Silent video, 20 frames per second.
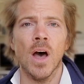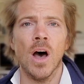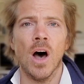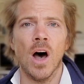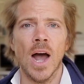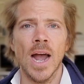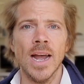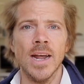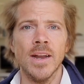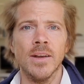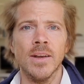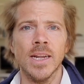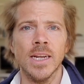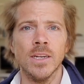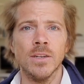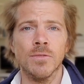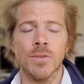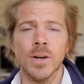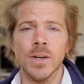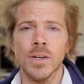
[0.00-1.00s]
iron
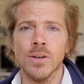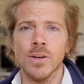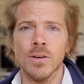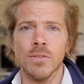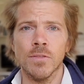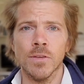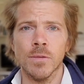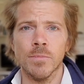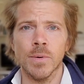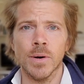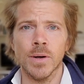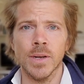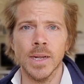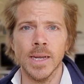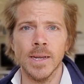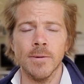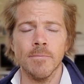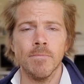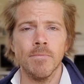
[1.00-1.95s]
is very good for the body